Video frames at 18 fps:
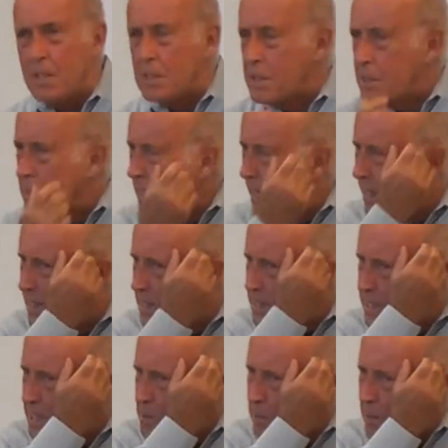Steiner
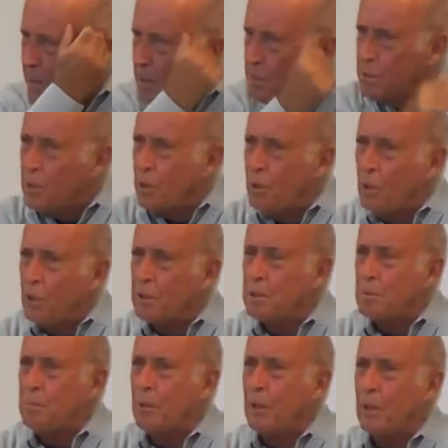says when he was an
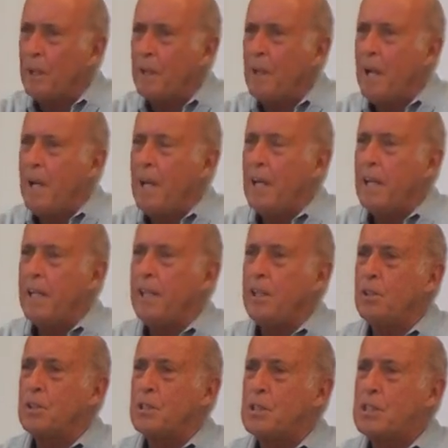altar boy, he
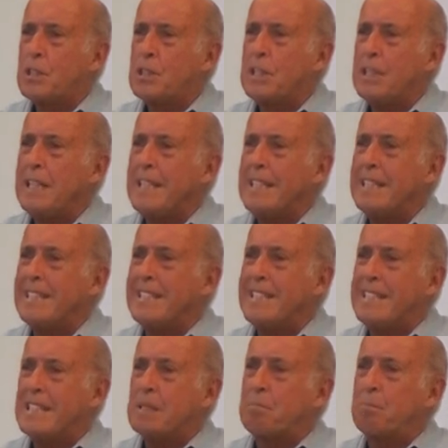could see the
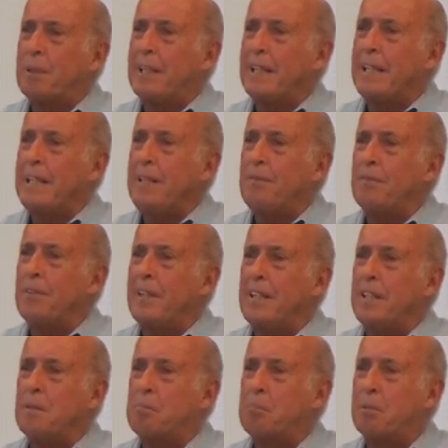disbelief
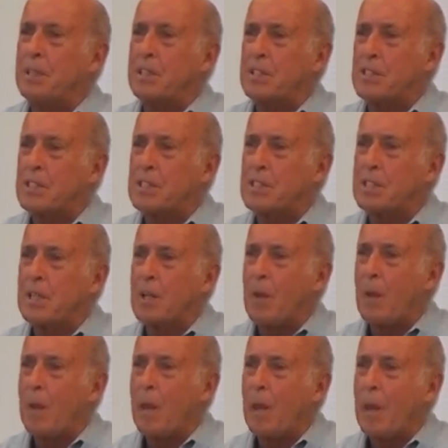in the priests.
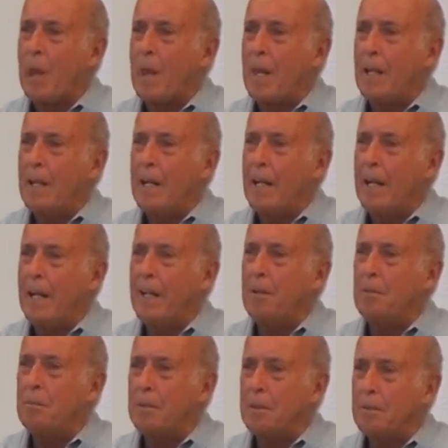And
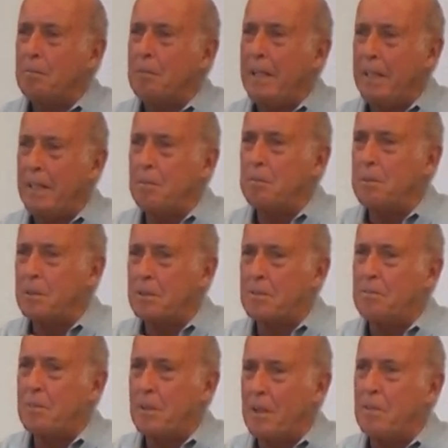it made him
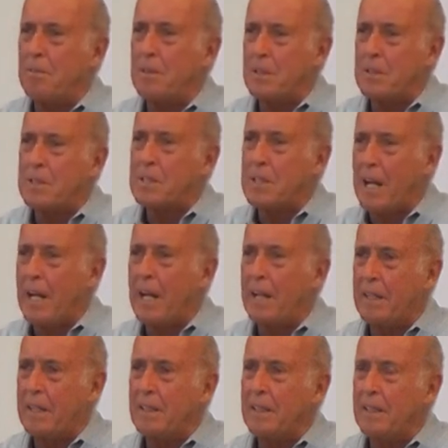just very, very sad.
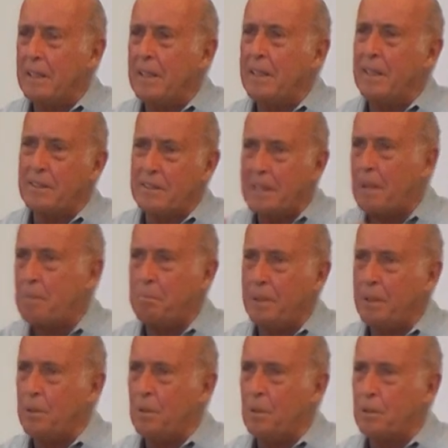And then he stopped
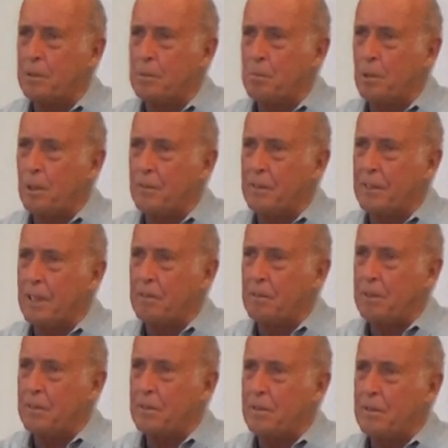being an altar boy for
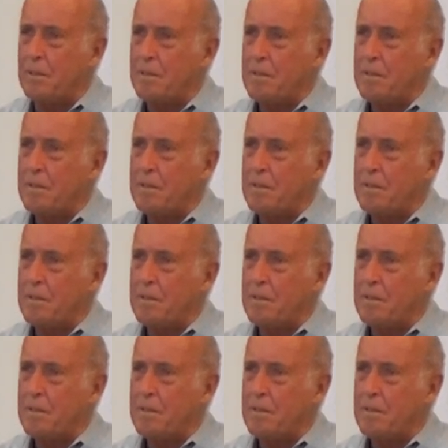that reason.